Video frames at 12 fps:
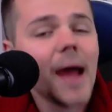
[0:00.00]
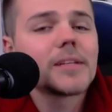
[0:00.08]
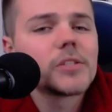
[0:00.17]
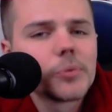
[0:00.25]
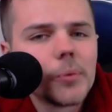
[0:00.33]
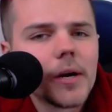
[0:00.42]
I
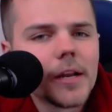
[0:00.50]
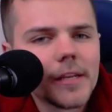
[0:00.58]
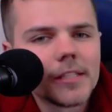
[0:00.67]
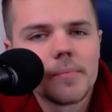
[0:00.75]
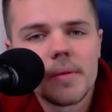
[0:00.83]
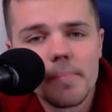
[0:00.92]
just wanted
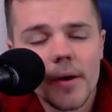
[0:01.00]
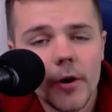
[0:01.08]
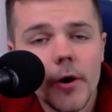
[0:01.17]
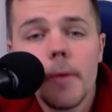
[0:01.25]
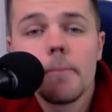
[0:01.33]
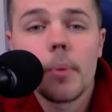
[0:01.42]
it to be
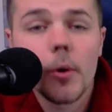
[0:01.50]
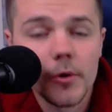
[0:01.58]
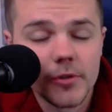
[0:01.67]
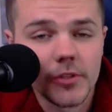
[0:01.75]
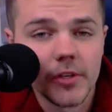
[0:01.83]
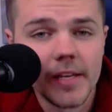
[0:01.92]
better
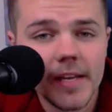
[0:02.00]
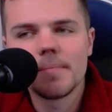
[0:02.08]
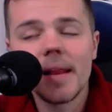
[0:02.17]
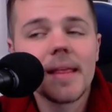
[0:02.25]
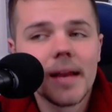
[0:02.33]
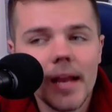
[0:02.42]
personally,
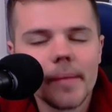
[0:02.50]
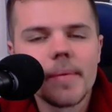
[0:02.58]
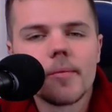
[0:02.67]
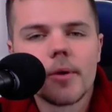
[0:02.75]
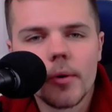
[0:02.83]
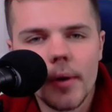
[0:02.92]
but I think a lot of
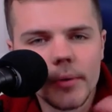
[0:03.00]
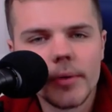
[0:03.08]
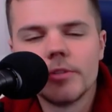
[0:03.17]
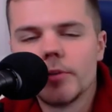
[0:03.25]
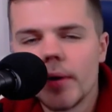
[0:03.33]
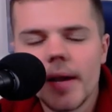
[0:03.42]
people are going to
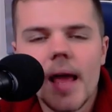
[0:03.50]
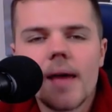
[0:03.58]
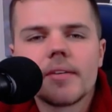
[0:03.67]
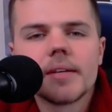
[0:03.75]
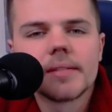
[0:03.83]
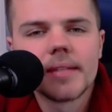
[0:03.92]
enjoy it and
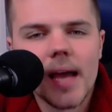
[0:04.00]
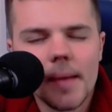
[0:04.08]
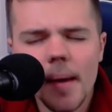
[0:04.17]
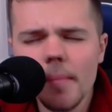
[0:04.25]
have a good time.